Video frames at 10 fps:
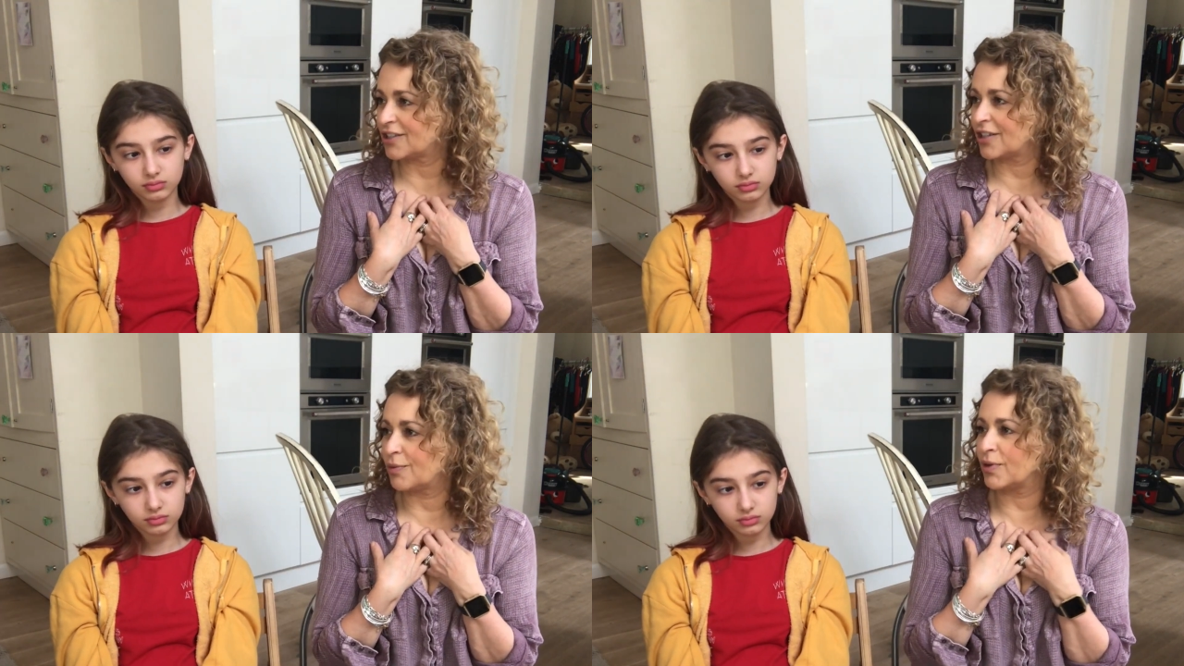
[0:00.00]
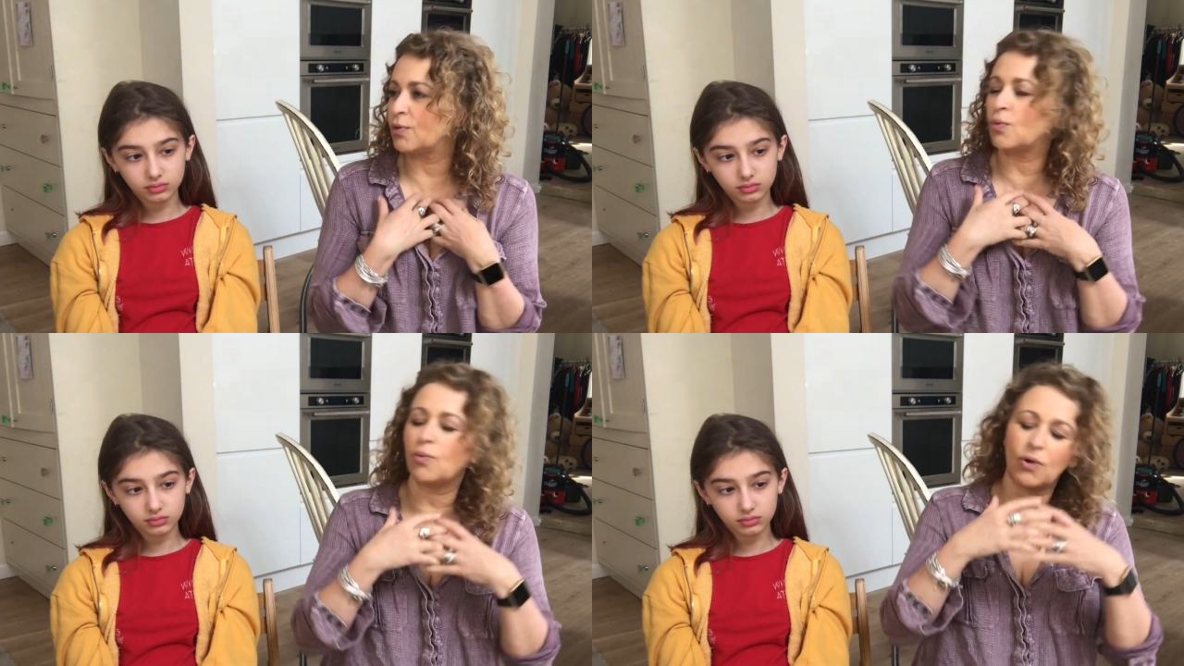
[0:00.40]
Speaker 1: You know, we
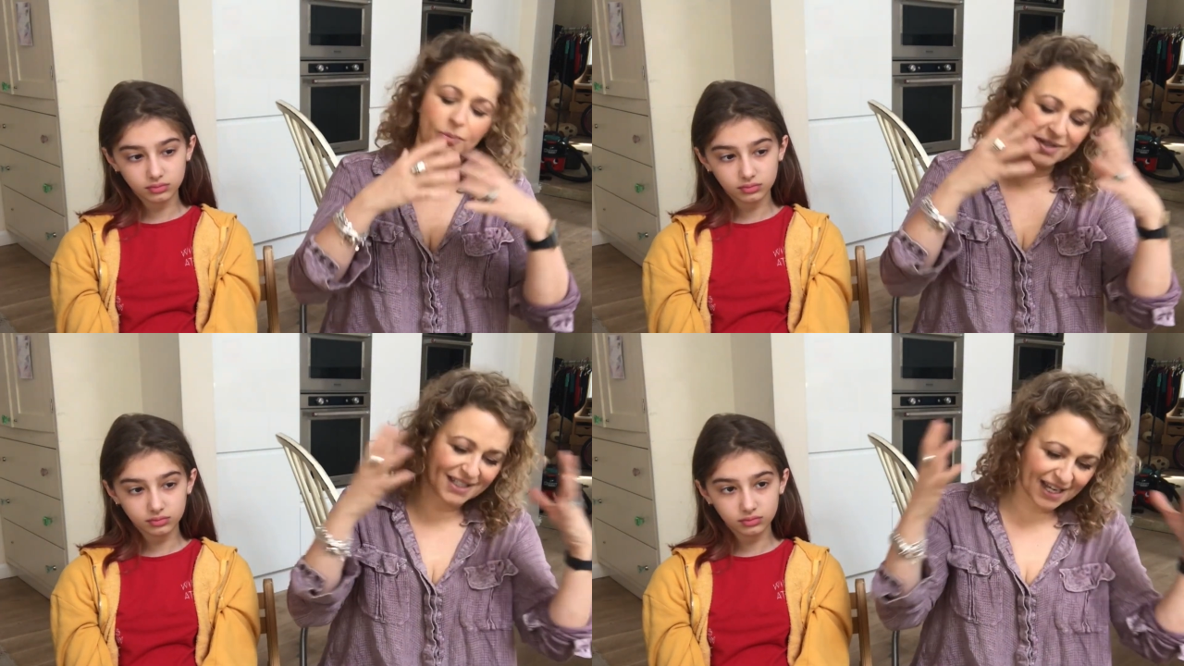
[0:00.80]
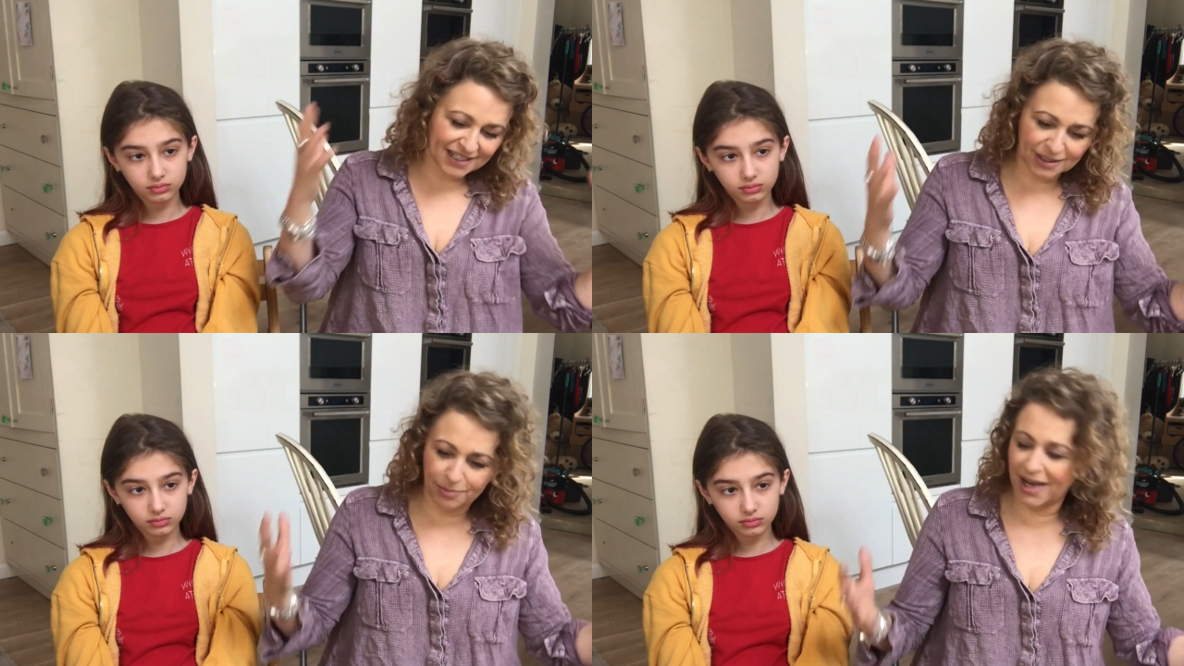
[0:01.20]
all
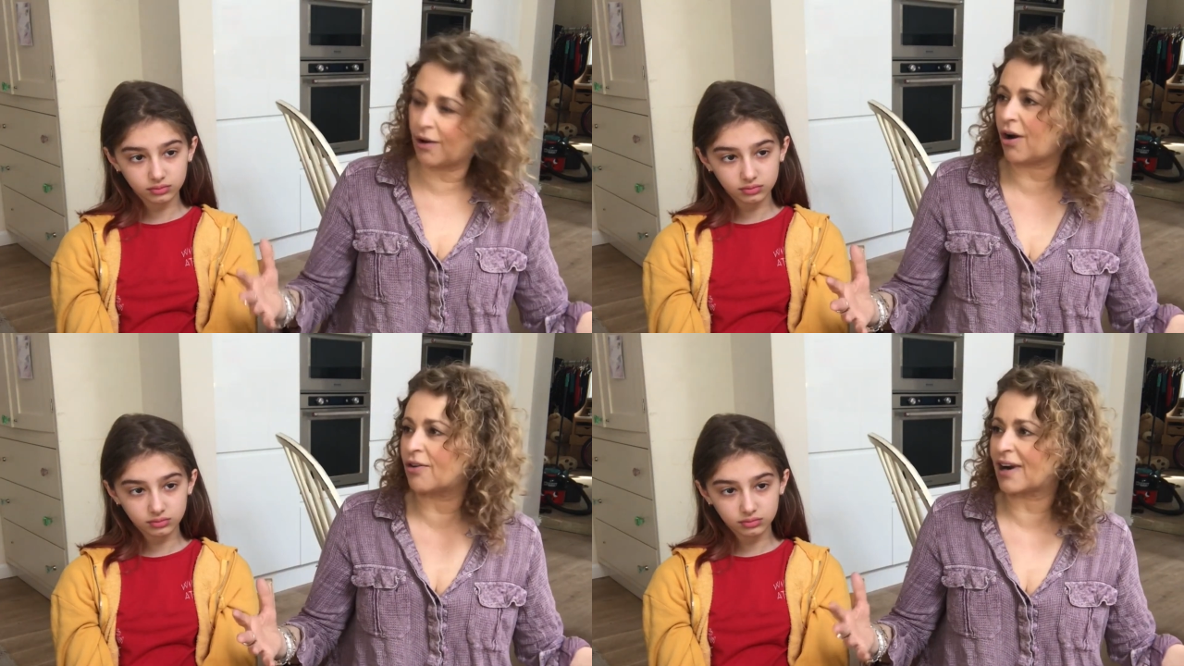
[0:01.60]
obsess about our mm.